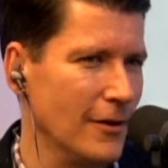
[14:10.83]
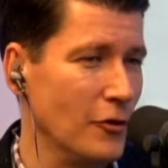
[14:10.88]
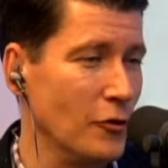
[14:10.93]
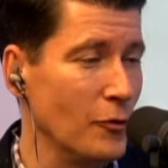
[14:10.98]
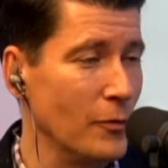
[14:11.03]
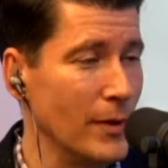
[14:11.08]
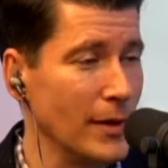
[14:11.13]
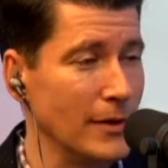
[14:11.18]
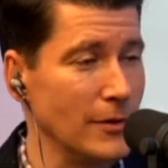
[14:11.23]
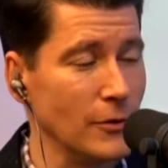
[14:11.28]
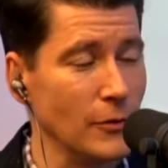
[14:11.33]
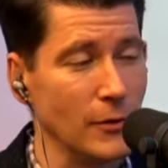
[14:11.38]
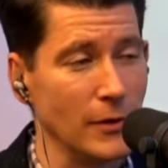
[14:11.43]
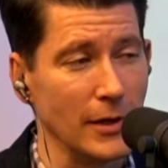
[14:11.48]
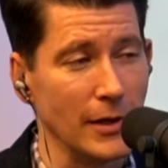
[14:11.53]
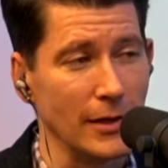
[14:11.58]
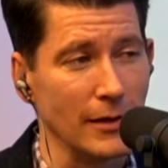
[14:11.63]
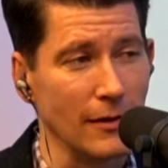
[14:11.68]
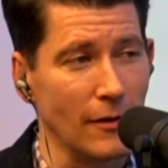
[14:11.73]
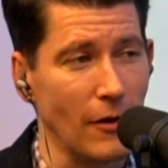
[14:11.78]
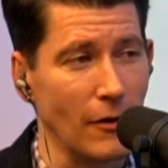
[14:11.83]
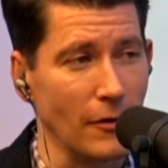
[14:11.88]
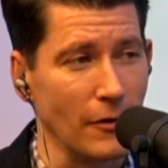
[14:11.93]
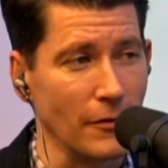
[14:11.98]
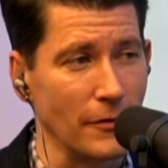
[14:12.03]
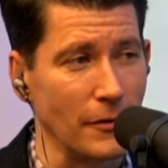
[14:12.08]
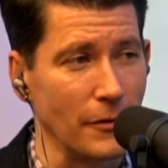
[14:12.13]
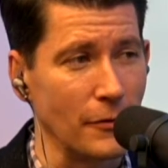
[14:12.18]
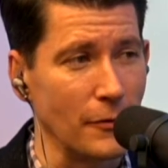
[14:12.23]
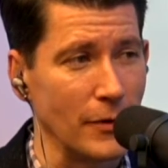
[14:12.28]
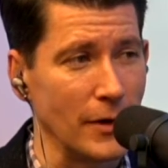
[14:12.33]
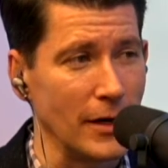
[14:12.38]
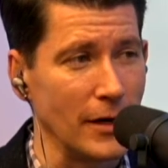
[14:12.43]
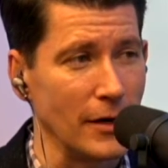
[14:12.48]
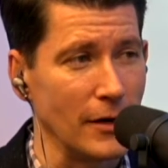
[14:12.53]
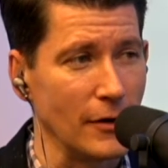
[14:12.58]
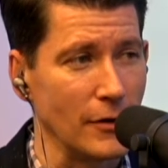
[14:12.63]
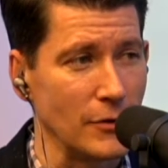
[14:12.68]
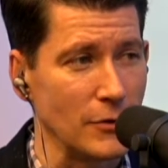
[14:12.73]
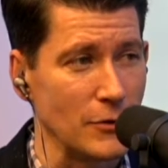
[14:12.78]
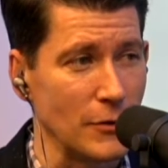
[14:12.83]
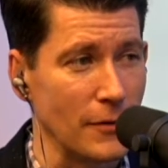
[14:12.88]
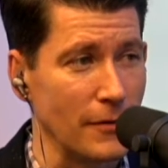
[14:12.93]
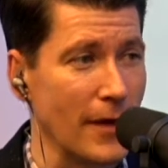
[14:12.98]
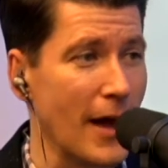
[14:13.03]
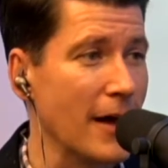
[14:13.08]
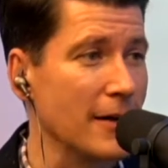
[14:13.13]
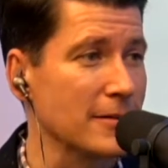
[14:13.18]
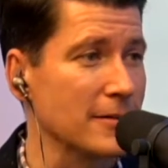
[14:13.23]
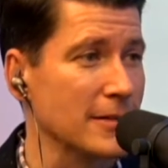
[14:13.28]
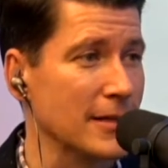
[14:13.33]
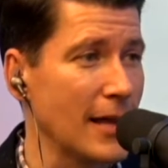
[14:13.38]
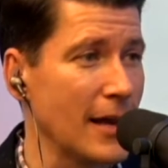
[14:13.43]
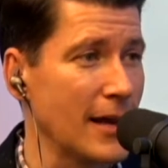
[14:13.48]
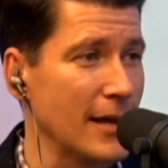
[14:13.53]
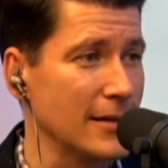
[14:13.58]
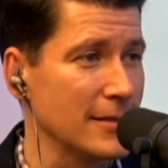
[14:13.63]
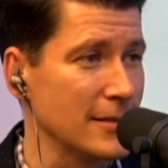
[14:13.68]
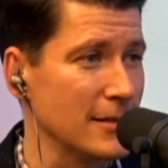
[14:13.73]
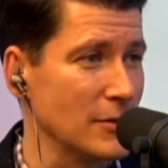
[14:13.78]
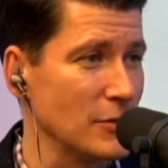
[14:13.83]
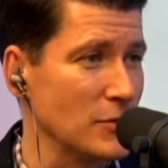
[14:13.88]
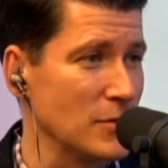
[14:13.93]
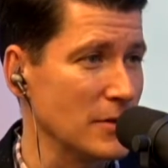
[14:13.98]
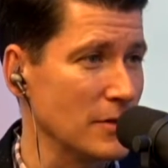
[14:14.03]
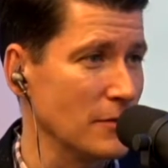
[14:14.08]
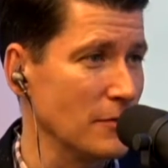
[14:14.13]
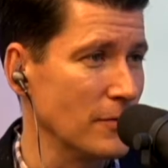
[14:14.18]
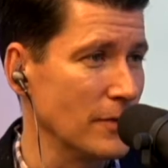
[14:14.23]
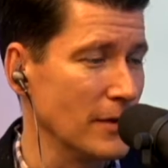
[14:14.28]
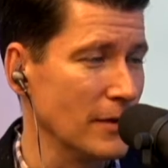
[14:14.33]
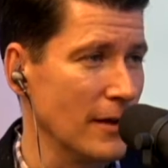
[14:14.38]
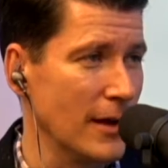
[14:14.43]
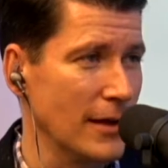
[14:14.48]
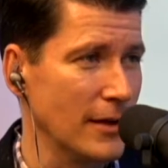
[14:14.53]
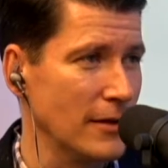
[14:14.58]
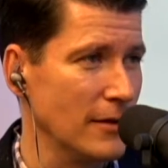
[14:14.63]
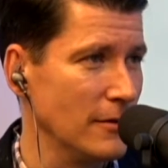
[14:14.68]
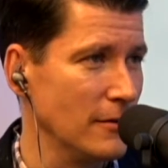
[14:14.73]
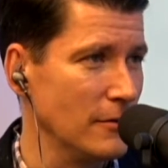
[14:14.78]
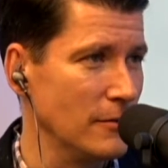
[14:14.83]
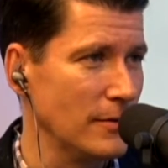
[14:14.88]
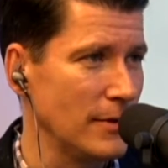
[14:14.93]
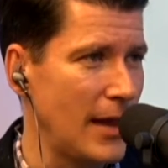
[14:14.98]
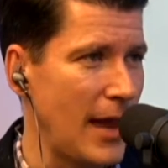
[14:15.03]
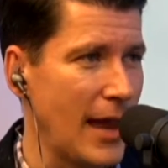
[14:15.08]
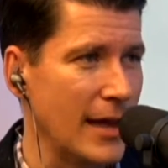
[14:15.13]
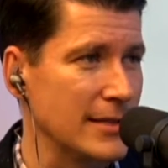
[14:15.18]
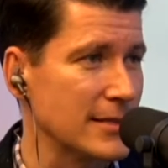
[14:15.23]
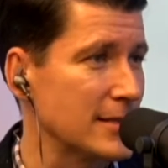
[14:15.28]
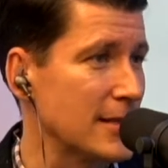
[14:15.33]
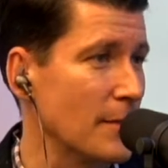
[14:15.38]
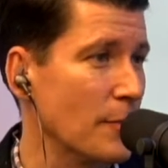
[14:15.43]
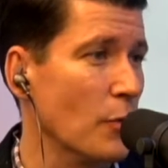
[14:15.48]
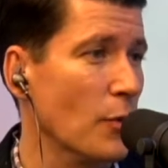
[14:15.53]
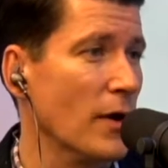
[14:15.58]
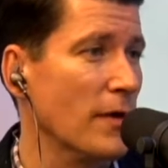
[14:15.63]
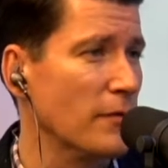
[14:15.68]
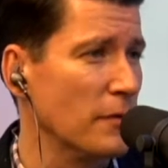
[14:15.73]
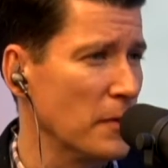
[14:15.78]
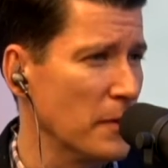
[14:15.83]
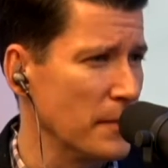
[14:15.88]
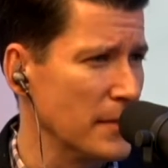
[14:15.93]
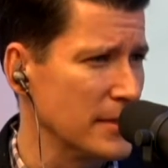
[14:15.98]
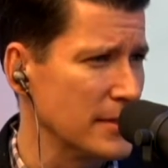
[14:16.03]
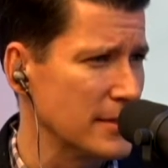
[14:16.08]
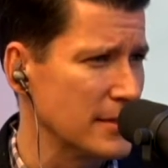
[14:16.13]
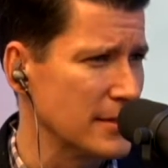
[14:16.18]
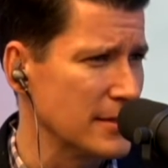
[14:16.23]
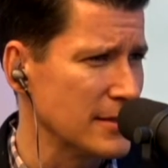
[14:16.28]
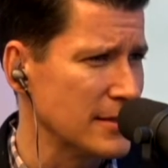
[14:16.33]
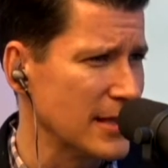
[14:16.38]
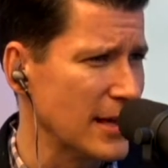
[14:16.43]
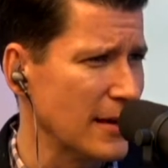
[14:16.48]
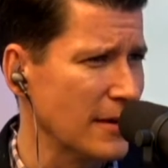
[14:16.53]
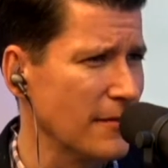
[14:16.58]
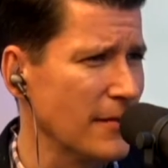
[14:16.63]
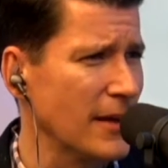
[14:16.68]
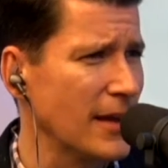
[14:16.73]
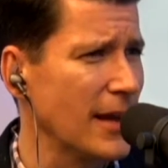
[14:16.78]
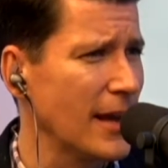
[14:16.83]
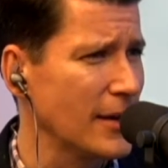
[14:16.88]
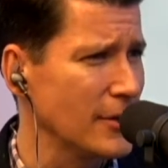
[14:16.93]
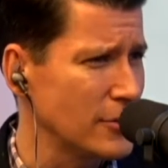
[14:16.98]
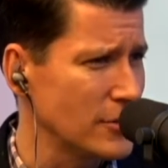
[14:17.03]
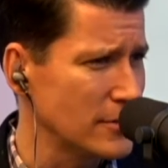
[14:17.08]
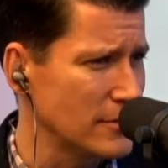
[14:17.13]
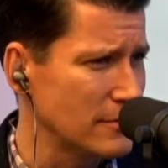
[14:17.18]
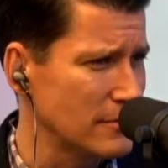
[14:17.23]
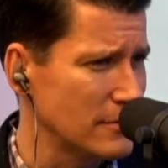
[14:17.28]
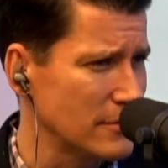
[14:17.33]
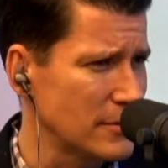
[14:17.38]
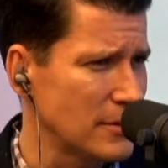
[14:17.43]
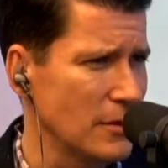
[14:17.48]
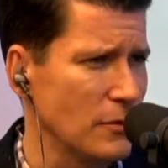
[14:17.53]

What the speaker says: You've been doing it longer than 3 years or 1,000 days, and you still feel like you can't step away from the business and take a vacation.